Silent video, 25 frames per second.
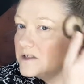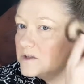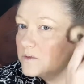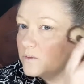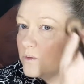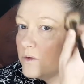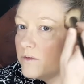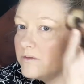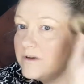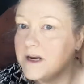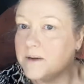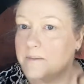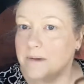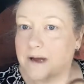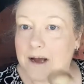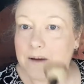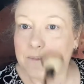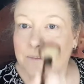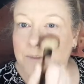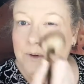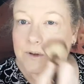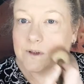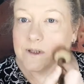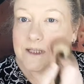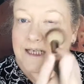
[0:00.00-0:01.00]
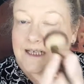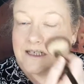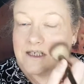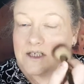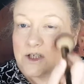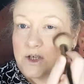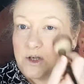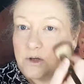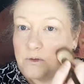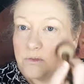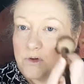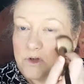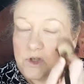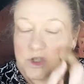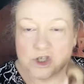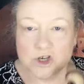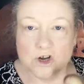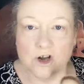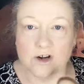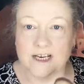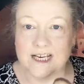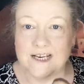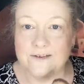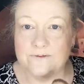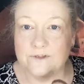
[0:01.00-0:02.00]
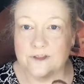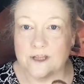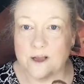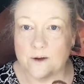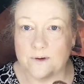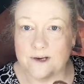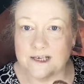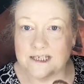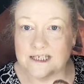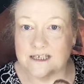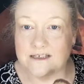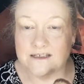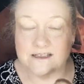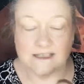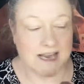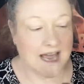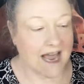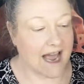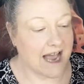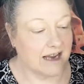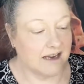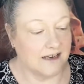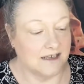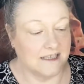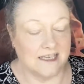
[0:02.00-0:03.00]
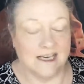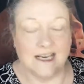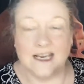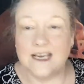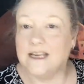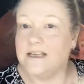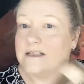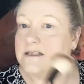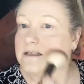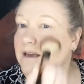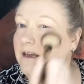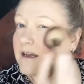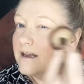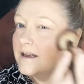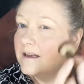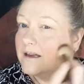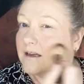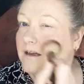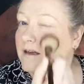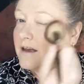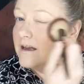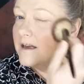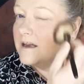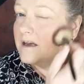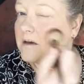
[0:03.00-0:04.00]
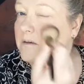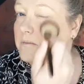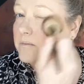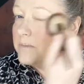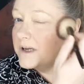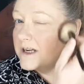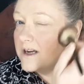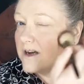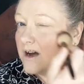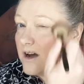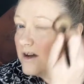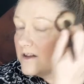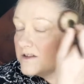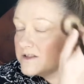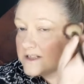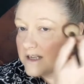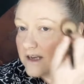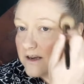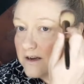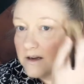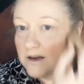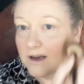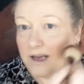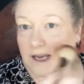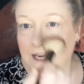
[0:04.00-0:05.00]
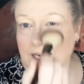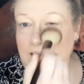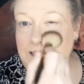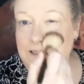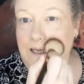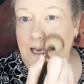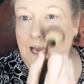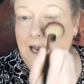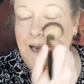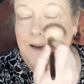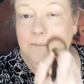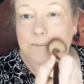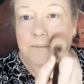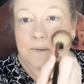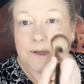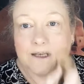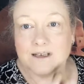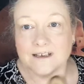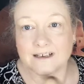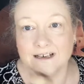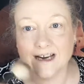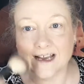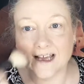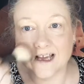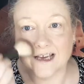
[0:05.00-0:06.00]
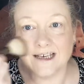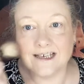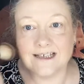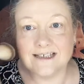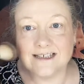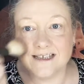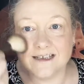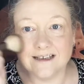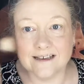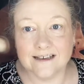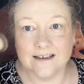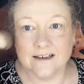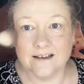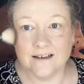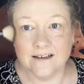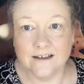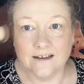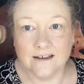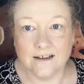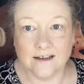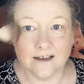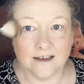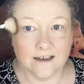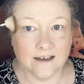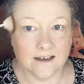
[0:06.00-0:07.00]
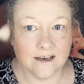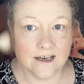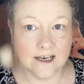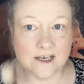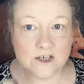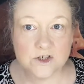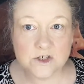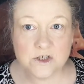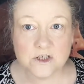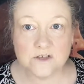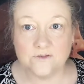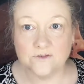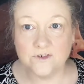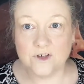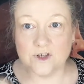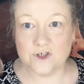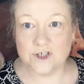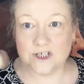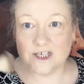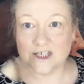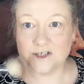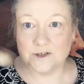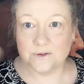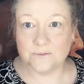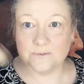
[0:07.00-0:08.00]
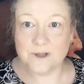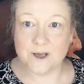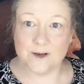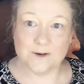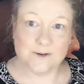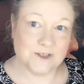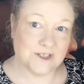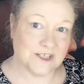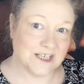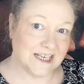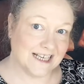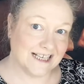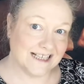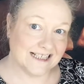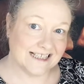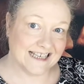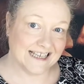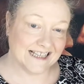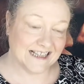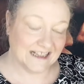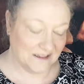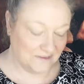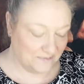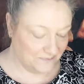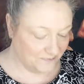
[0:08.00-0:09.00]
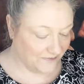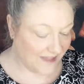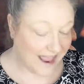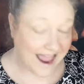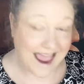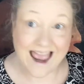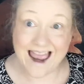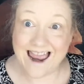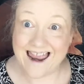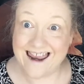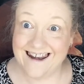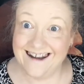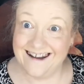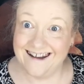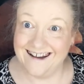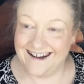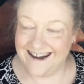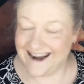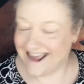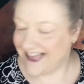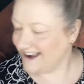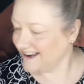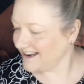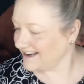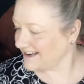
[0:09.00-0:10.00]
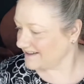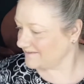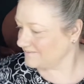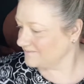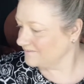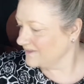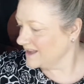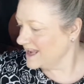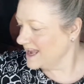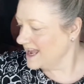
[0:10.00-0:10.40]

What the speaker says: to worry about putting too much on, even though it's as dark as it is, because it's ambient light. It just flushes up those cheeks a little. I like.